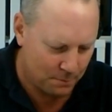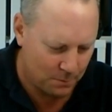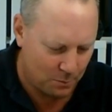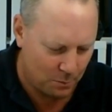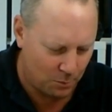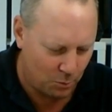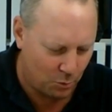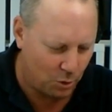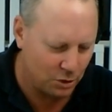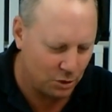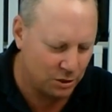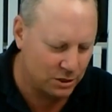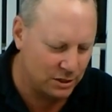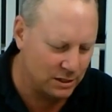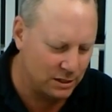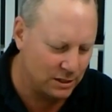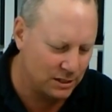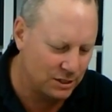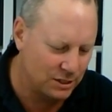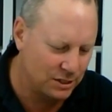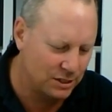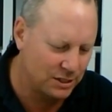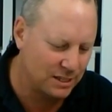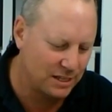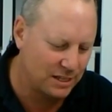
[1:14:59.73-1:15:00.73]
Wasn't
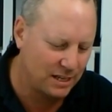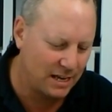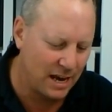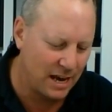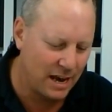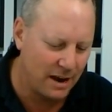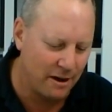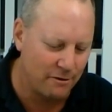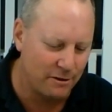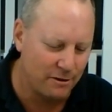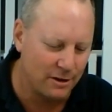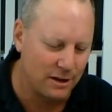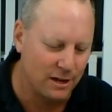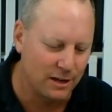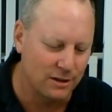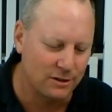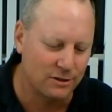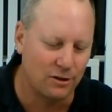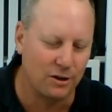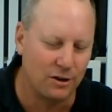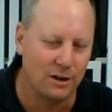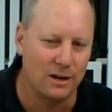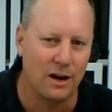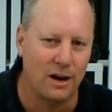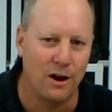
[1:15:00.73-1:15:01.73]
as scary as
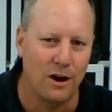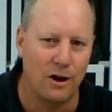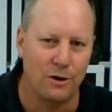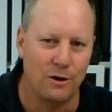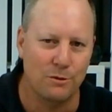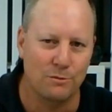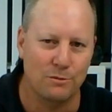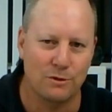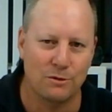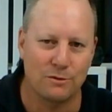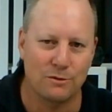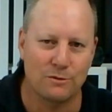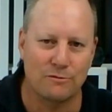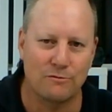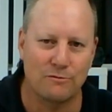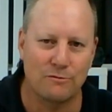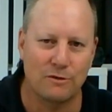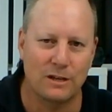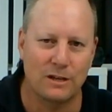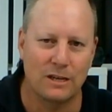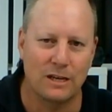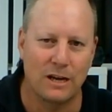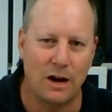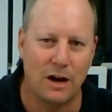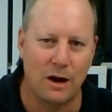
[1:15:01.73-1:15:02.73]
I'd hoped. I was
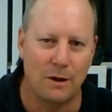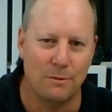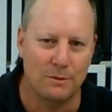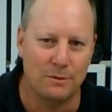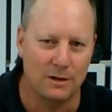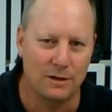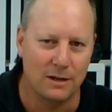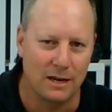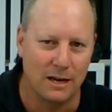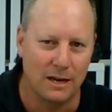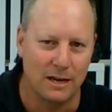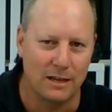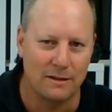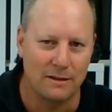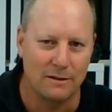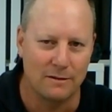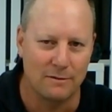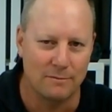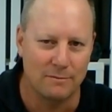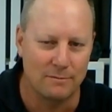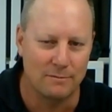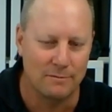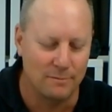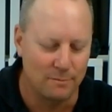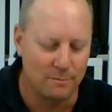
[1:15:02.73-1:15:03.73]
really hoping to get the
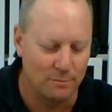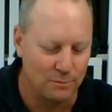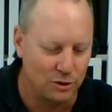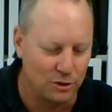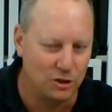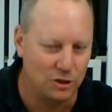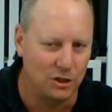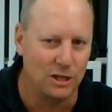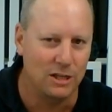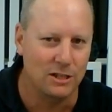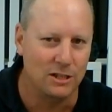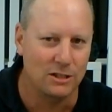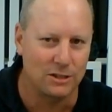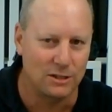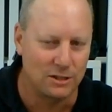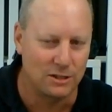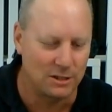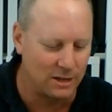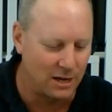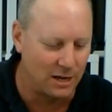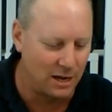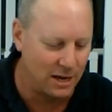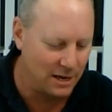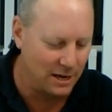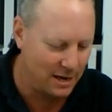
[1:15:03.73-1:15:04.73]
Jesus
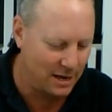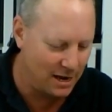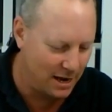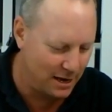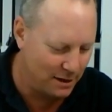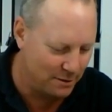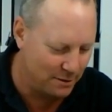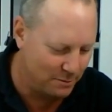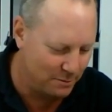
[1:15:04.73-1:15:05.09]
scared out of